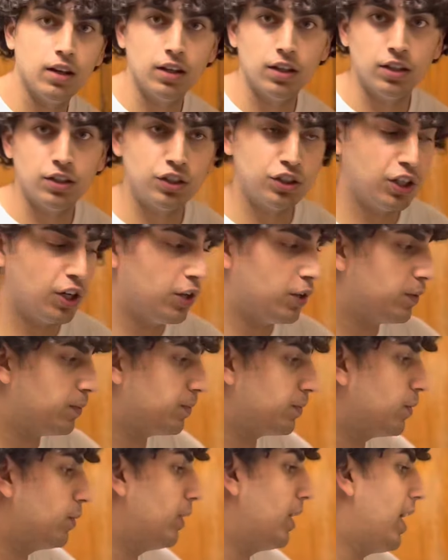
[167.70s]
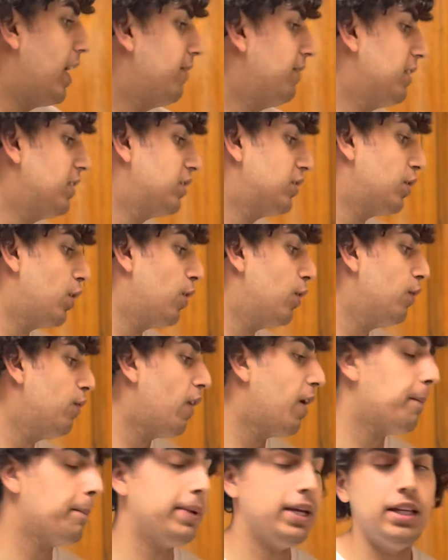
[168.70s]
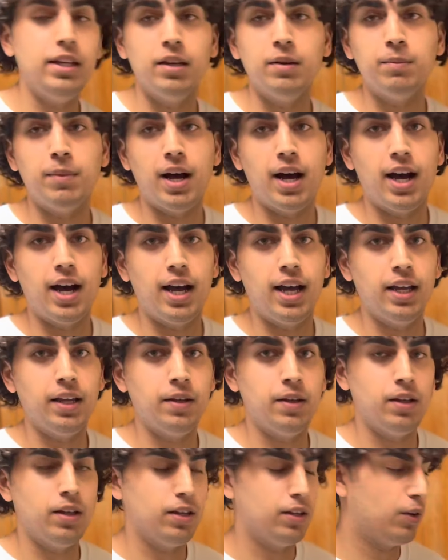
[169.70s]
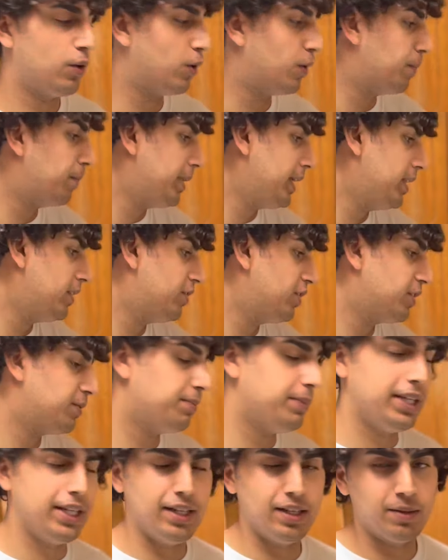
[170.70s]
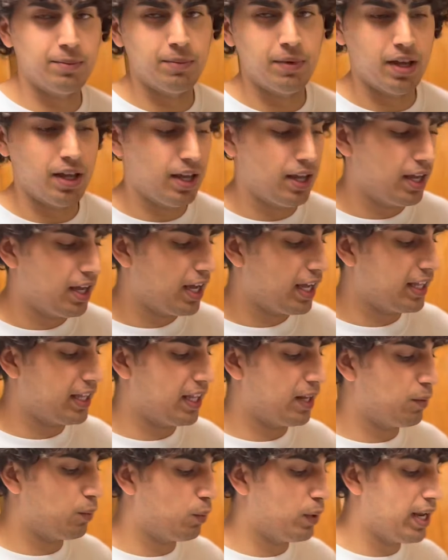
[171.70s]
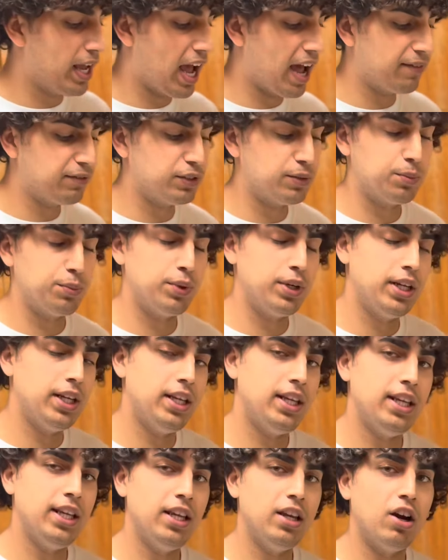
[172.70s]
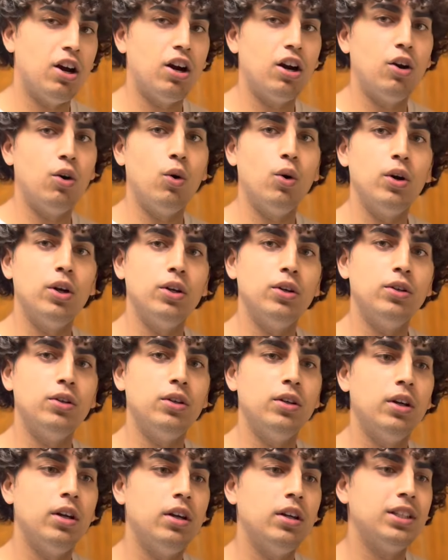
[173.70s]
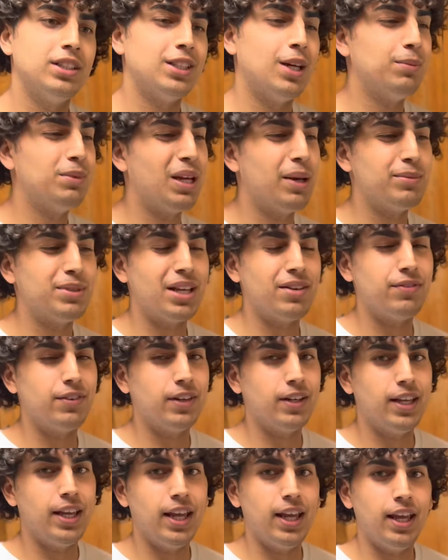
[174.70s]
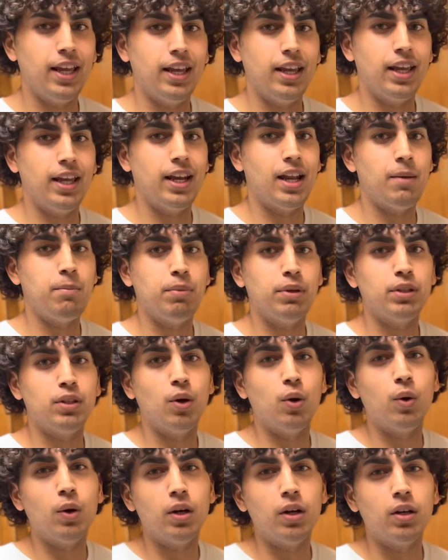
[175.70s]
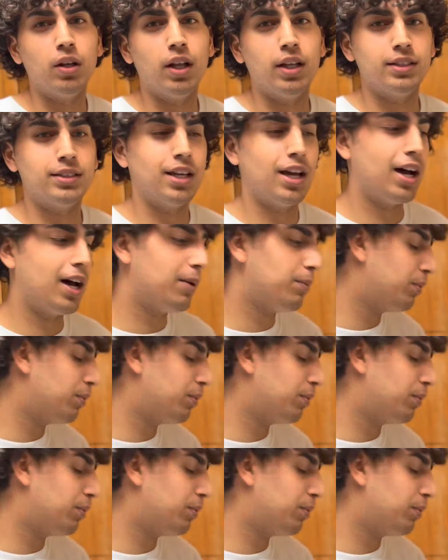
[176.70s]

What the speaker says: So we have the stove on medium high, or just medium, and then we have to preheat our oil. Sometimes I forget and I put the oil on top